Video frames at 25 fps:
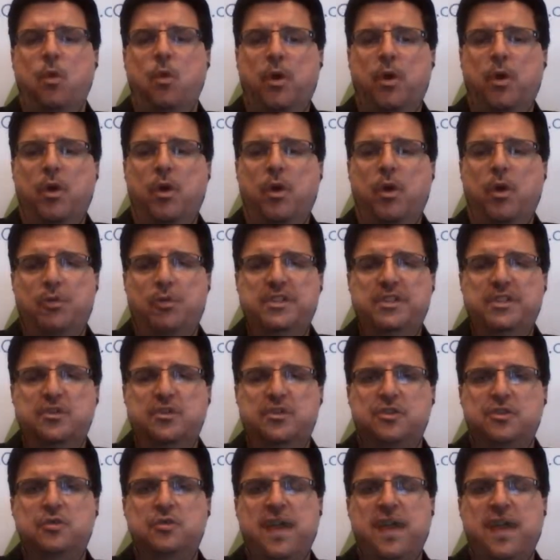What does the rest
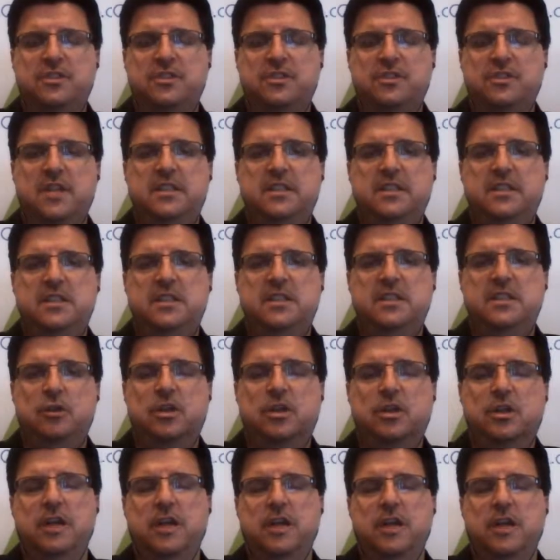of 2019
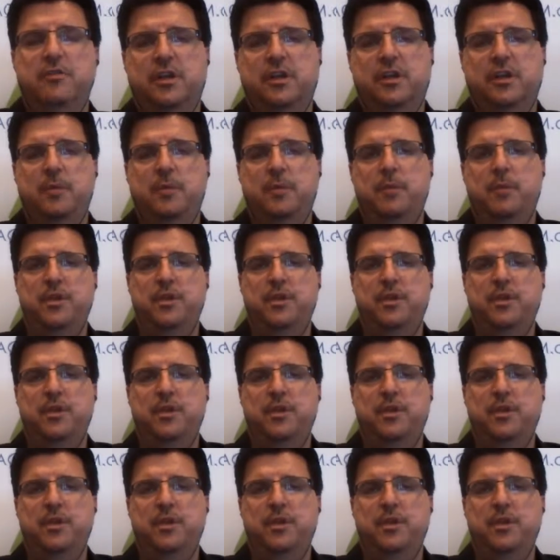look like for the company?